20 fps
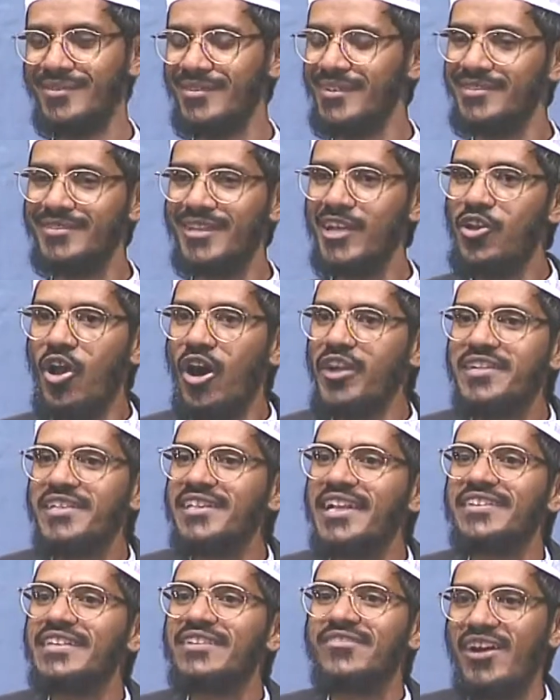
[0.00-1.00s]
The logic
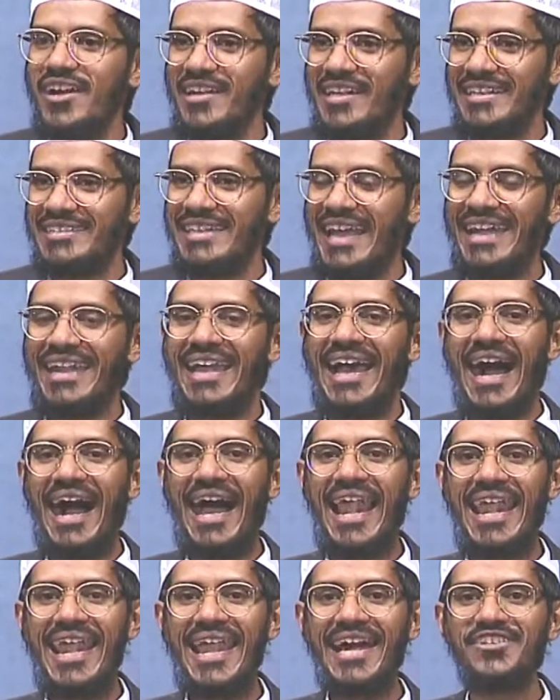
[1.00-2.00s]
doesn't work like that.
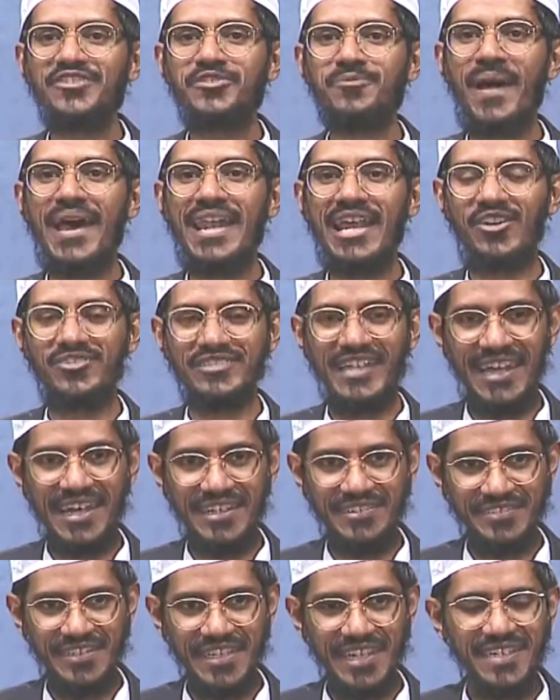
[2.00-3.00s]
Allah subhanahu wa ta'ala
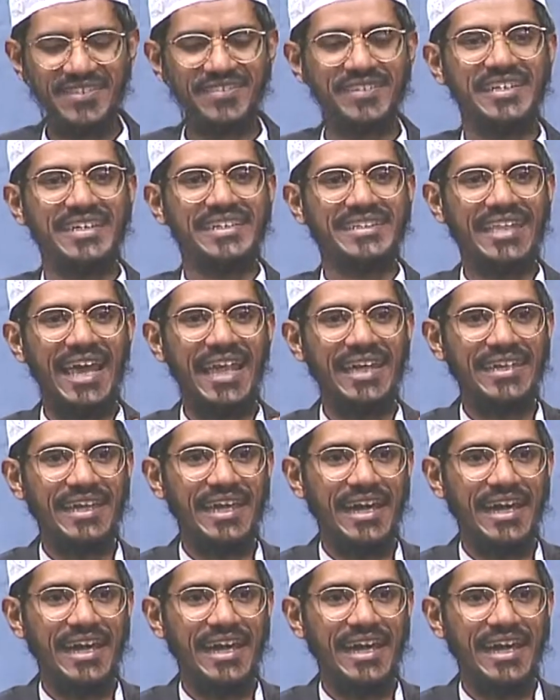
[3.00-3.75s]
says that